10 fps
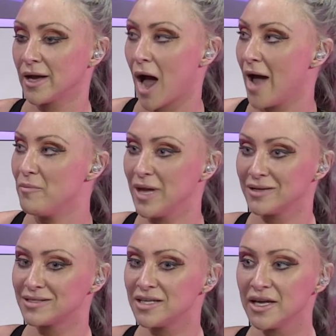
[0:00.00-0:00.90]
I meet
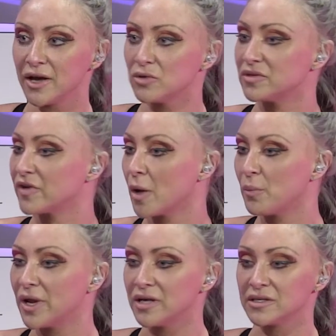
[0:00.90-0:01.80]
CEOs of
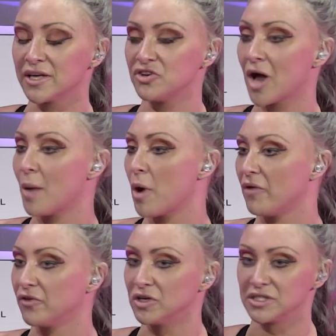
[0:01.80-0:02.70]
companies and get job
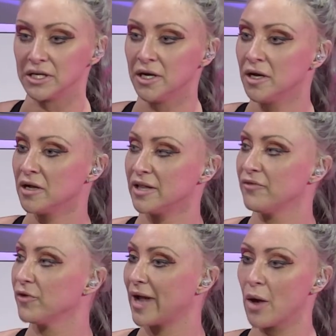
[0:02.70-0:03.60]
offers, and they
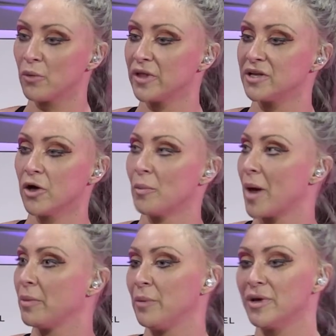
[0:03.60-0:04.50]
freak out when they tell them how
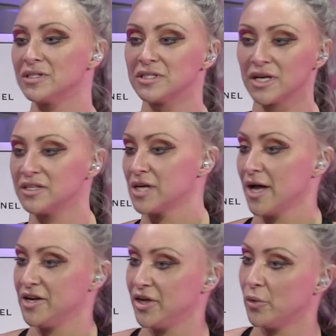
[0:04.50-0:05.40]
many business I
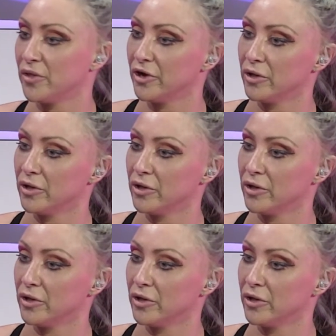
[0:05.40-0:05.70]
do, and they're like,